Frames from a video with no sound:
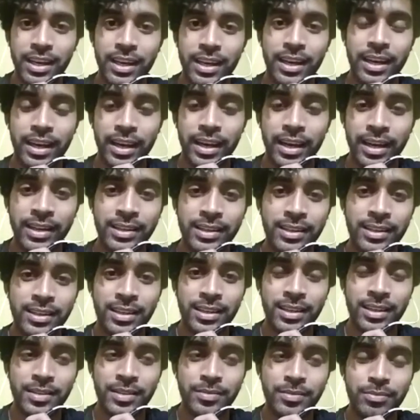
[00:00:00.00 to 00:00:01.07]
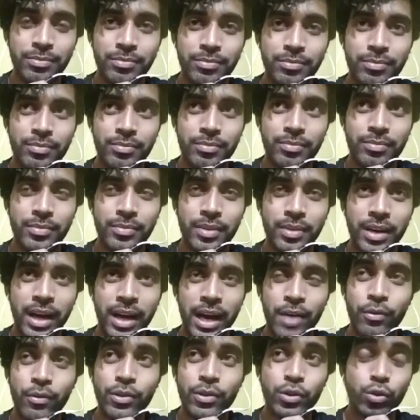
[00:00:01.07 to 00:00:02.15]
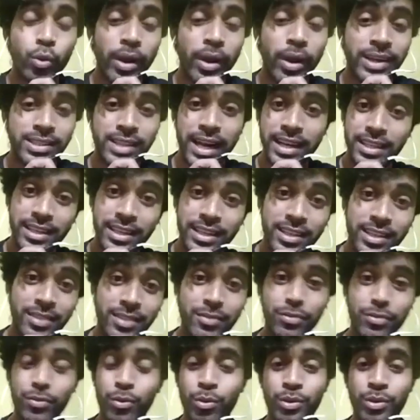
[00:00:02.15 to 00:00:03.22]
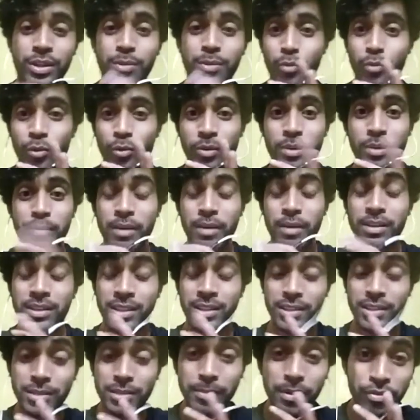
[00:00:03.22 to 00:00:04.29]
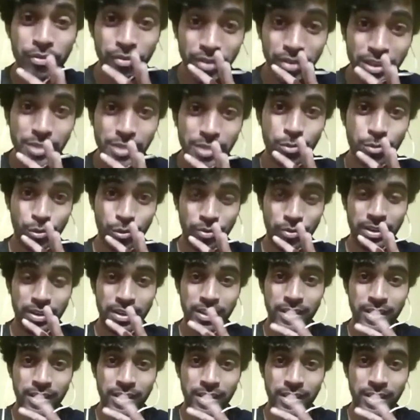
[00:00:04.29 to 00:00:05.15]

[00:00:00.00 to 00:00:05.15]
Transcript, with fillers: And uh, I was so excited for the movie. My This is my first movie.